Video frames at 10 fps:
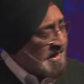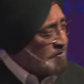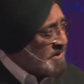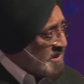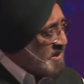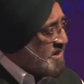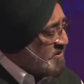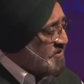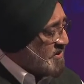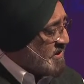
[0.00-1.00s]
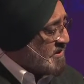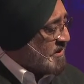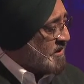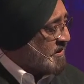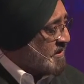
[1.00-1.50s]
Now, Nanhi,
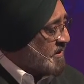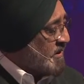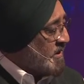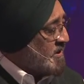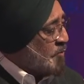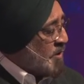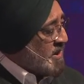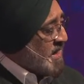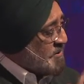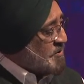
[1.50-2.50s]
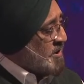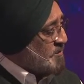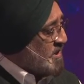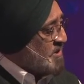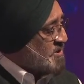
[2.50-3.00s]
incidentally, the word actually
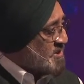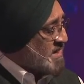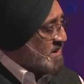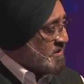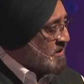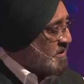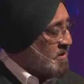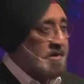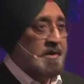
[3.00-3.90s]
means tender,